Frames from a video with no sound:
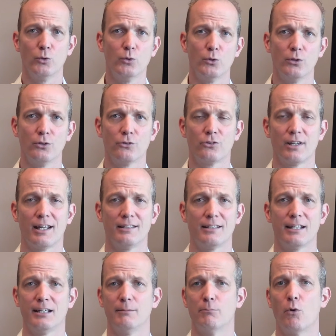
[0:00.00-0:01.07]
rules and
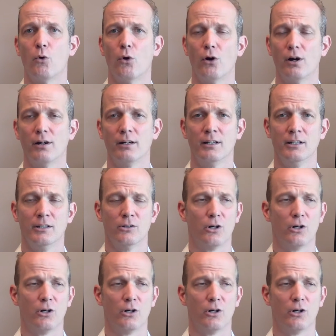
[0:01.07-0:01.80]
taking more